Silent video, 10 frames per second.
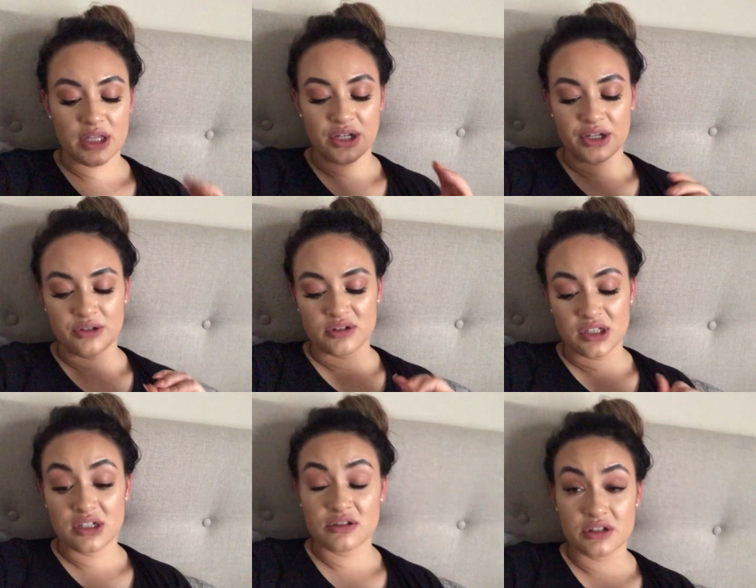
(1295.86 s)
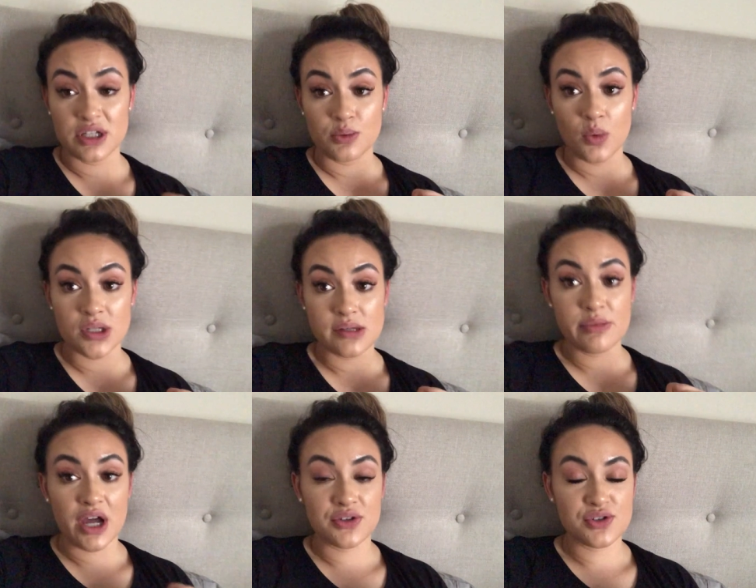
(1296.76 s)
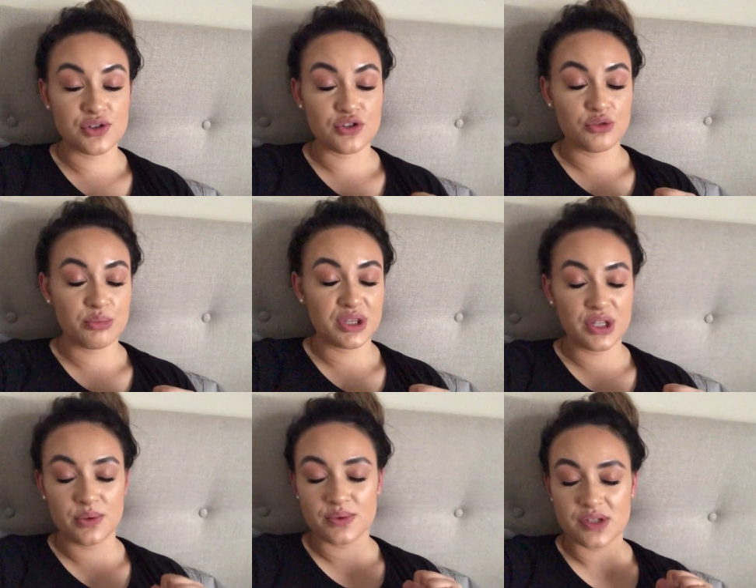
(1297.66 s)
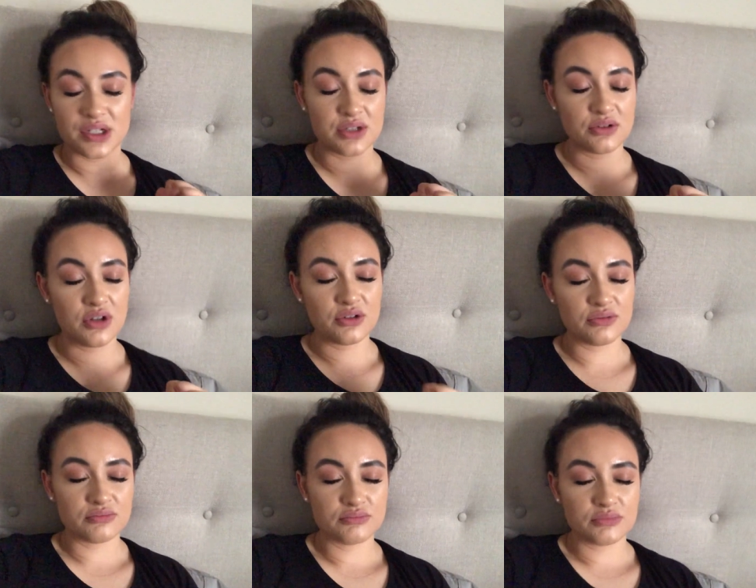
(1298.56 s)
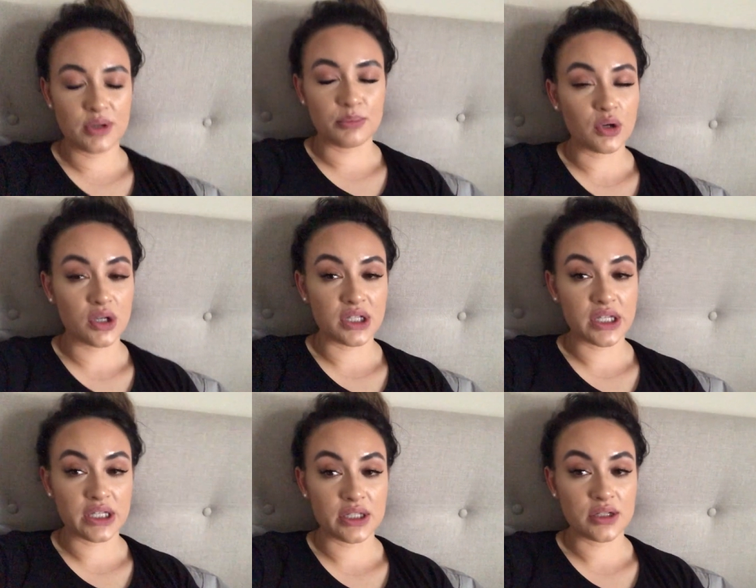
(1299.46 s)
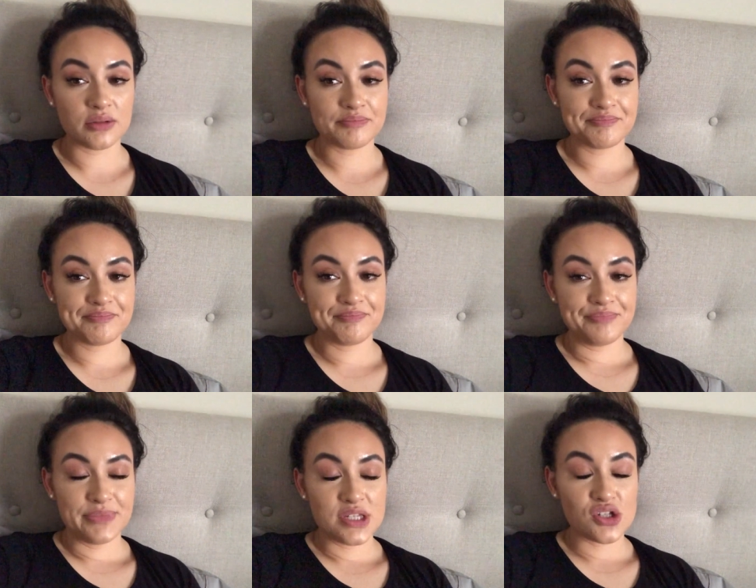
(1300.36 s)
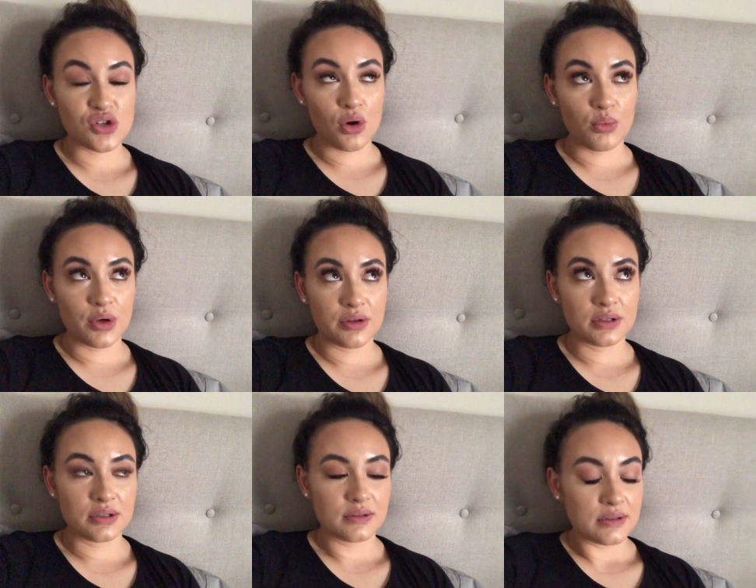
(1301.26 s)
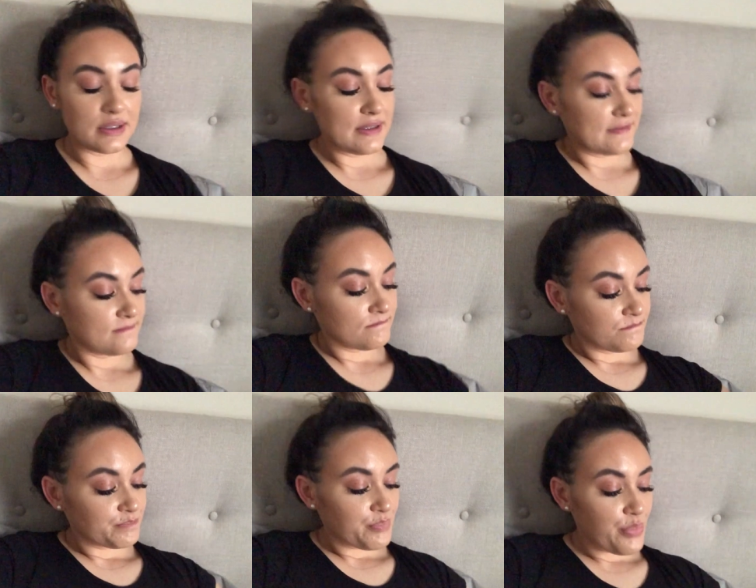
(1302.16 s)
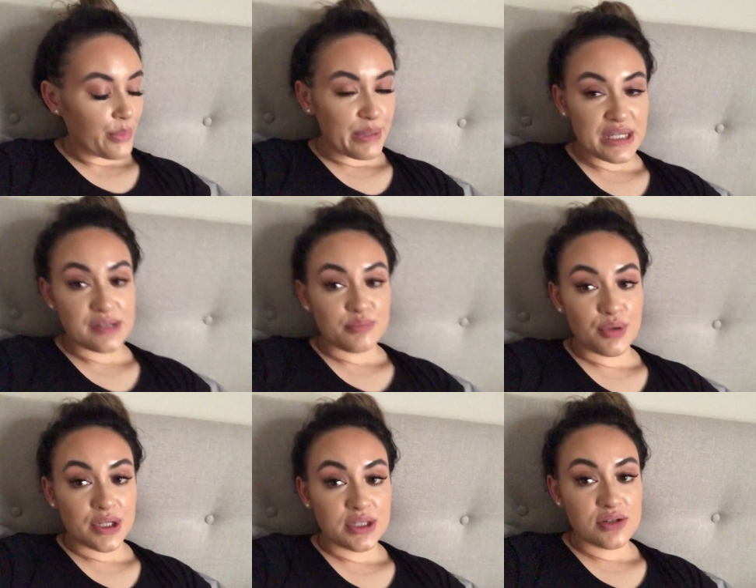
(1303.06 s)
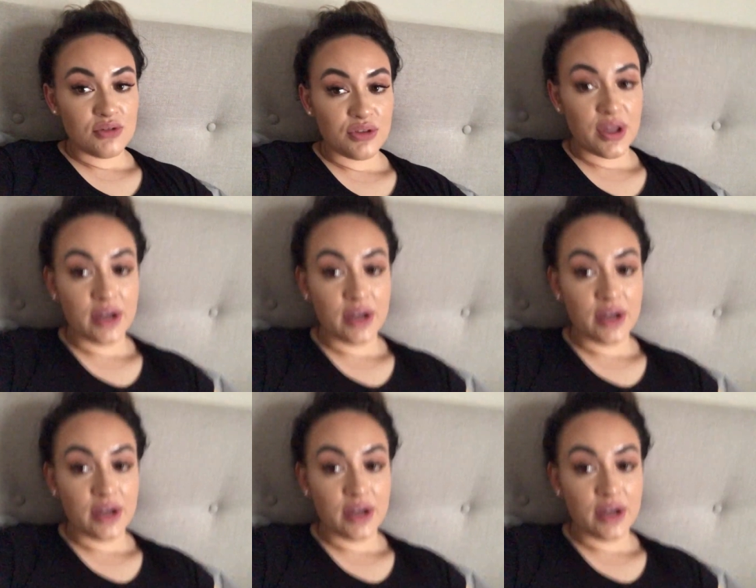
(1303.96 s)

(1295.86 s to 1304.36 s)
and I literally was about to, but then I was like, no, I'm not gonna eat it. It's not worth it. Piece of bread's not